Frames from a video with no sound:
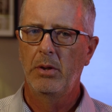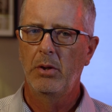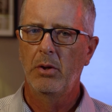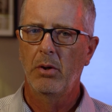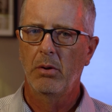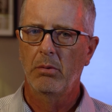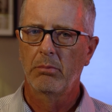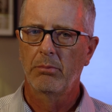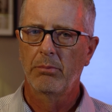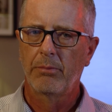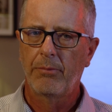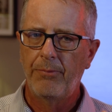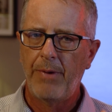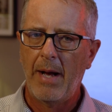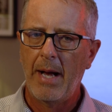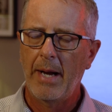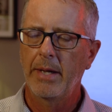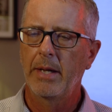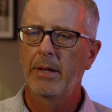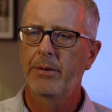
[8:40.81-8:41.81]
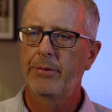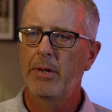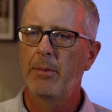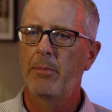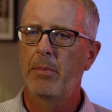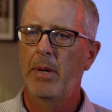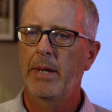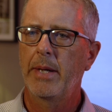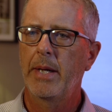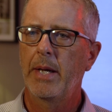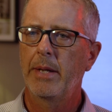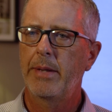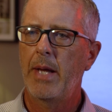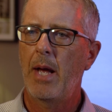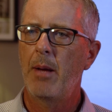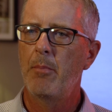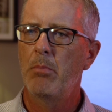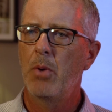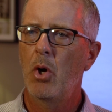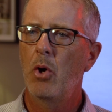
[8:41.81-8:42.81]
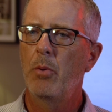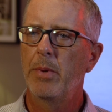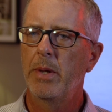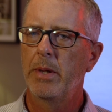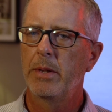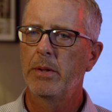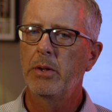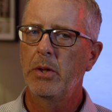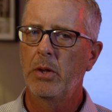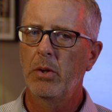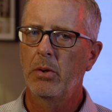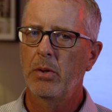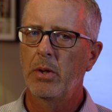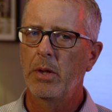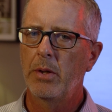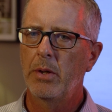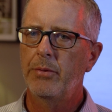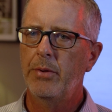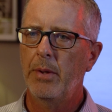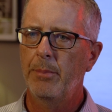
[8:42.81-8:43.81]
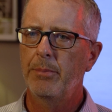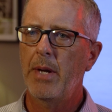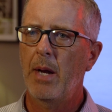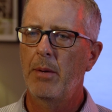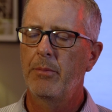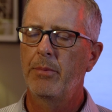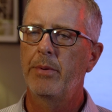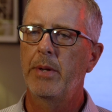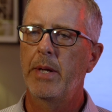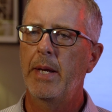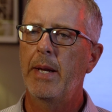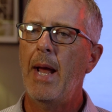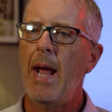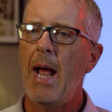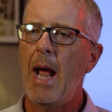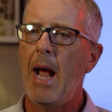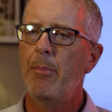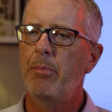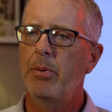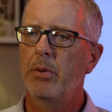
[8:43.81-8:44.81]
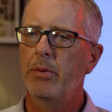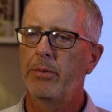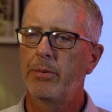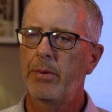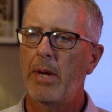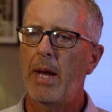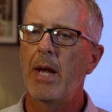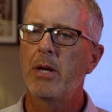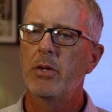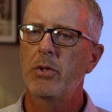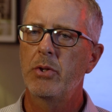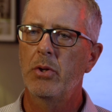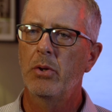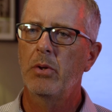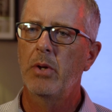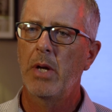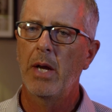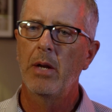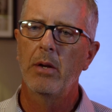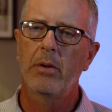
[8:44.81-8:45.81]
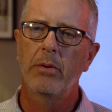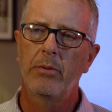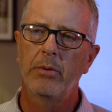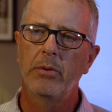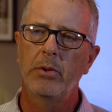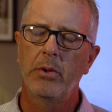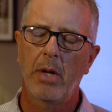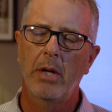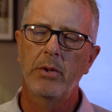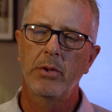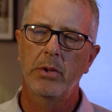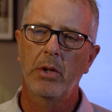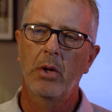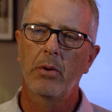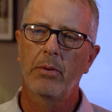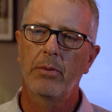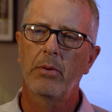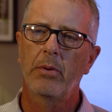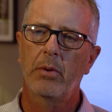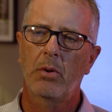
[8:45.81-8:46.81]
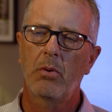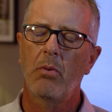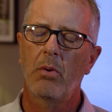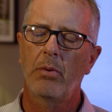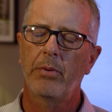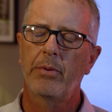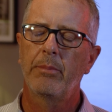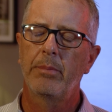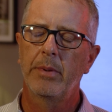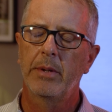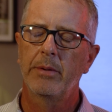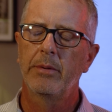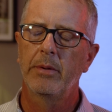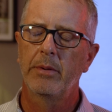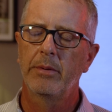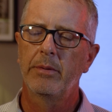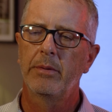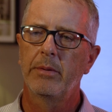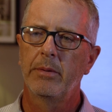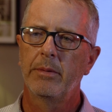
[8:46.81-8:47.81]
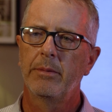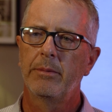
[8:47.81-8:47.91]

you're finding somebody at that moment. Sometimes it happens as you go through the course of business.